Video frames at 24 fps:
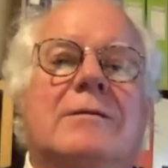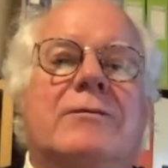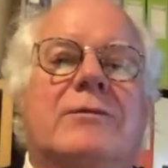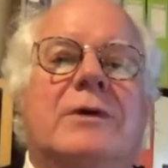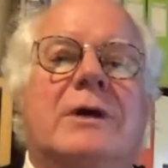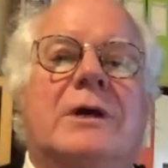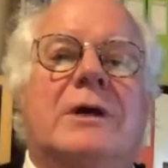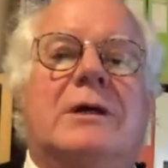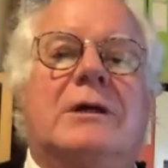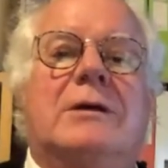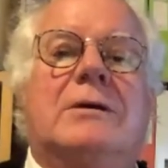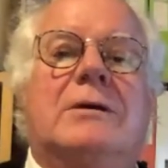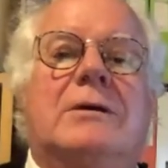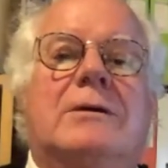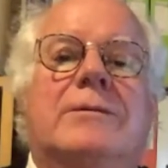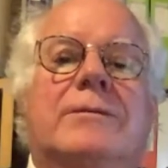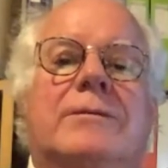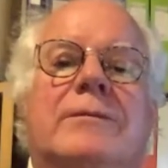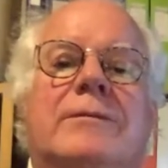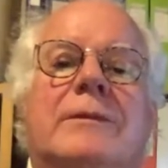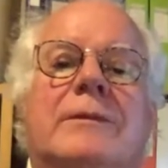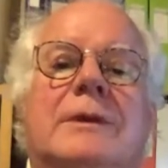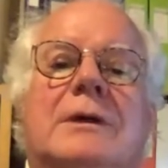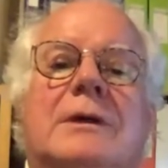Thank you,
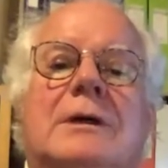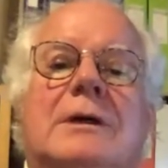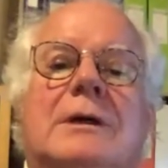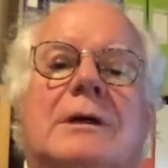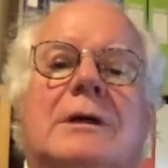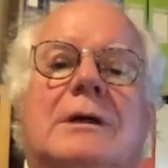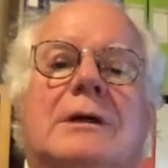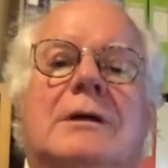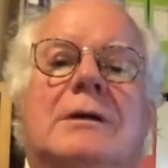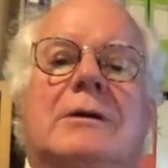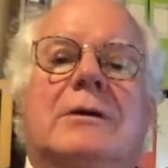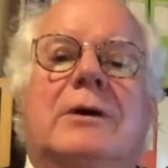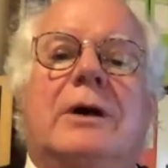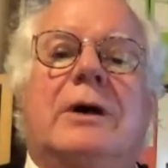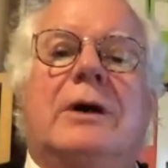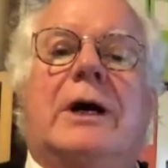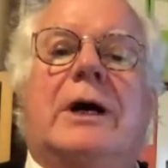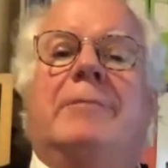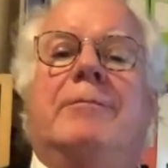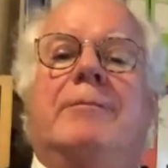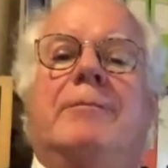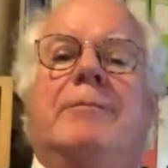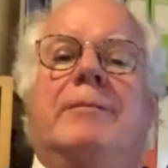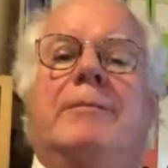
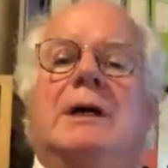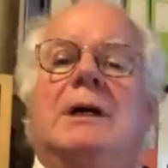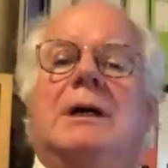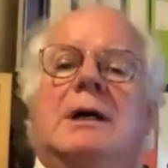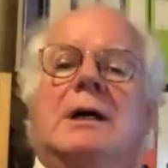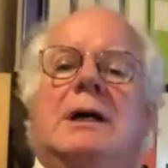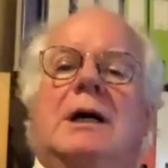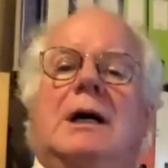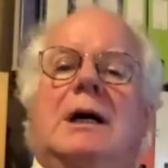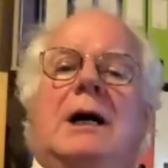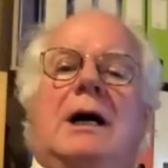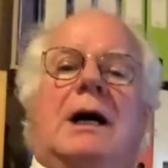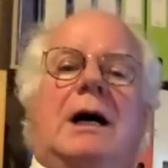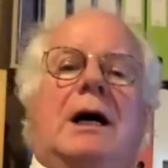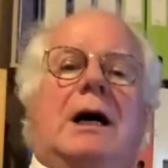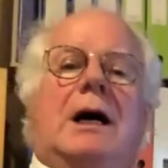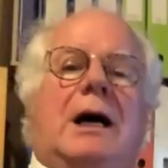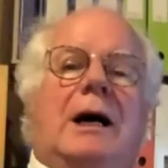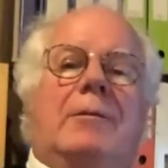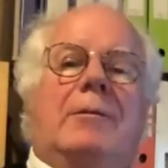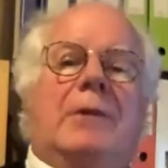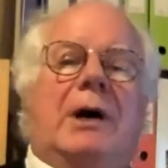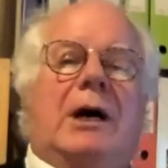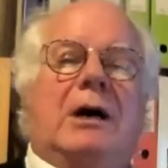Graham.
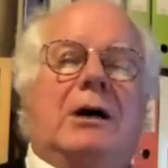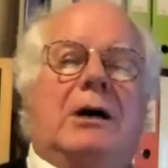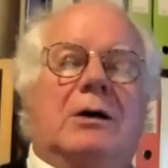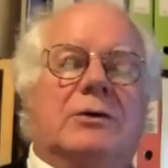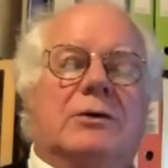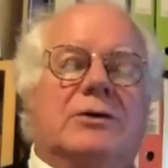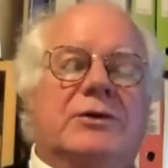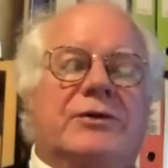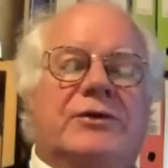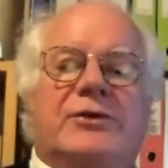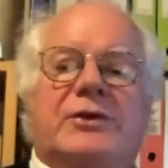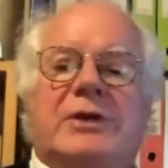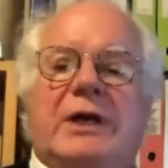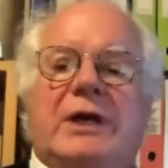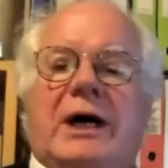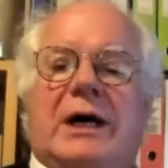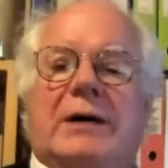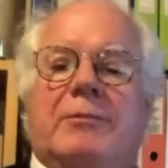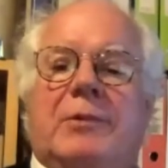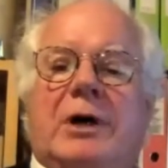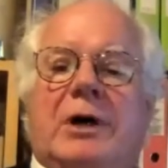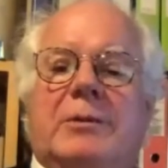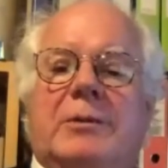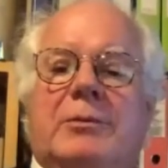Um, I'll just
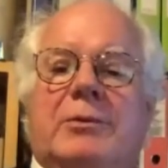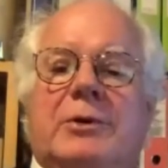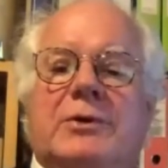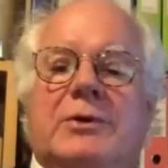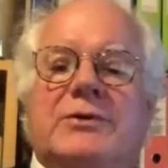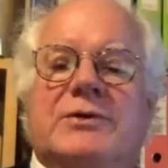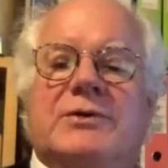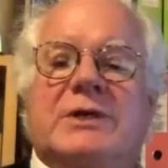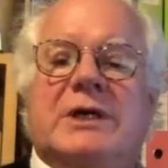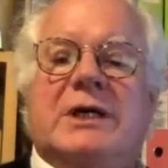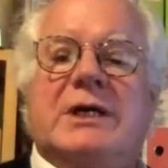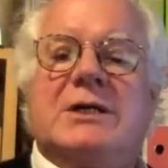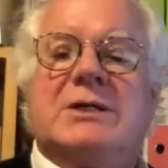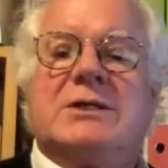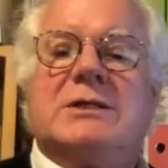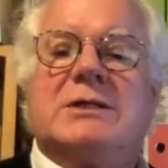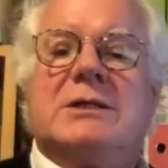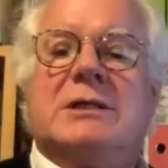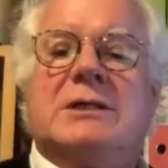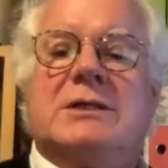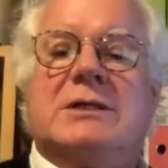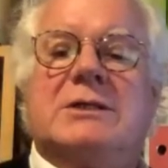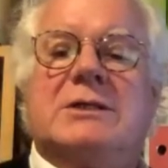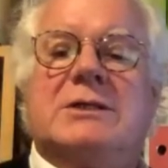start my
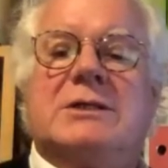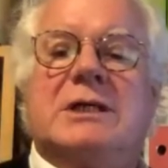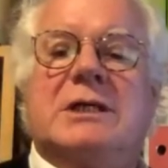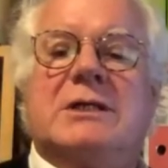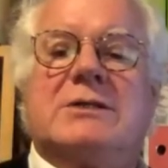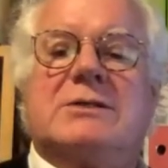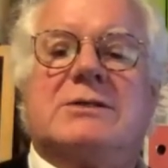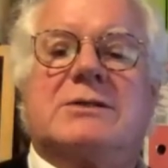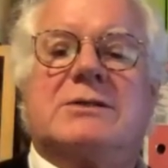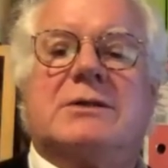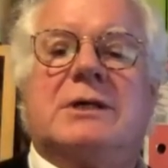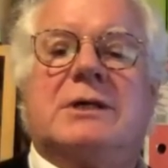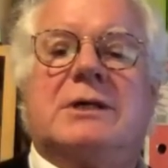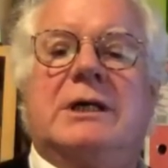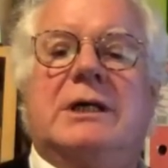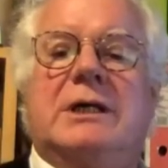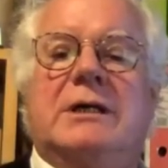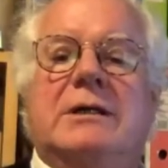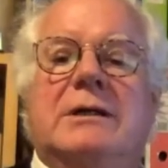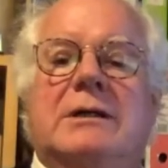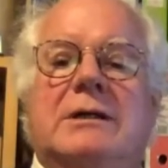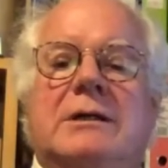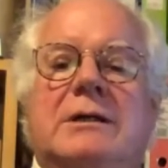presentation and share the screen.